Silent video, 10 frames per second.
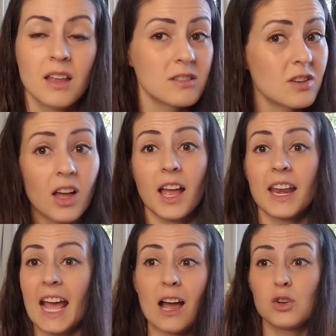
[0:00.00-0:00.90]

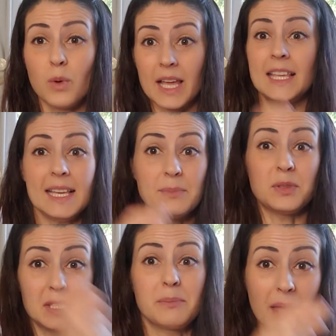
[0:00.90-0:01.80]
Not how do I keep
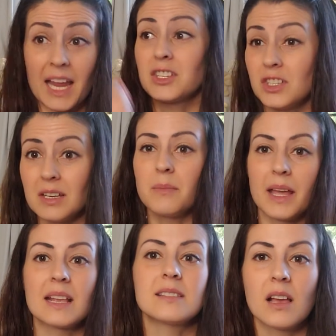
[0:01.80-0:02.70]
smashing
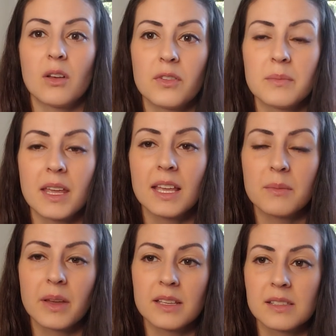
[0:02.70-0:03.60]
myself and making
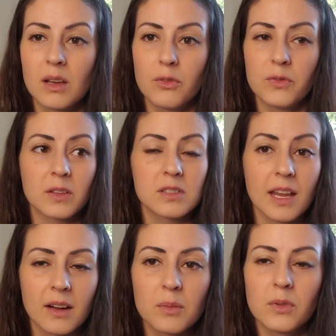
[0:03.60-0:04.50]
myself feel
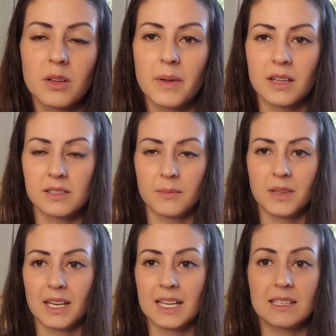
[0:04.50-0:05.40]
terrible about
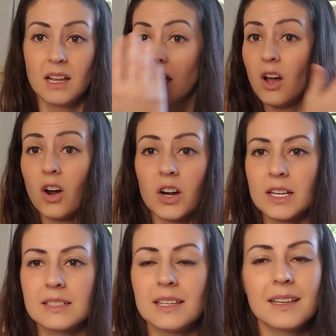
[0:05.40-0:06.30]
something I
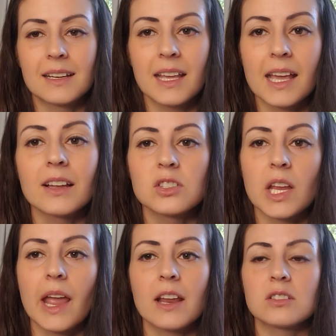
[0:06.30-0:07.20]
already did and can't
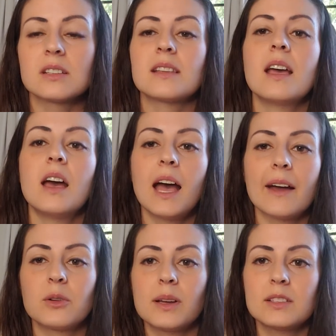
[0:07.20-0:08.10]
change. It's
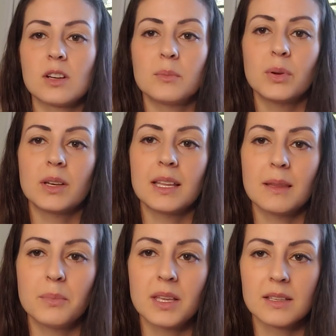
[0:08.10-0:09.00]
how do I start putting
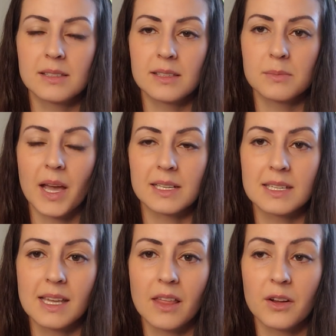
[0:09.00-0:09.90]
the pieces back
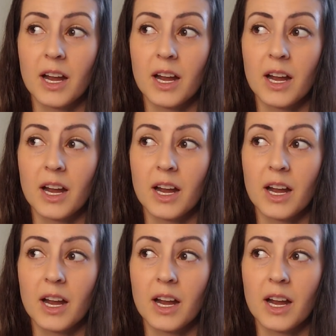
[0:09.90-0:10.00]
together?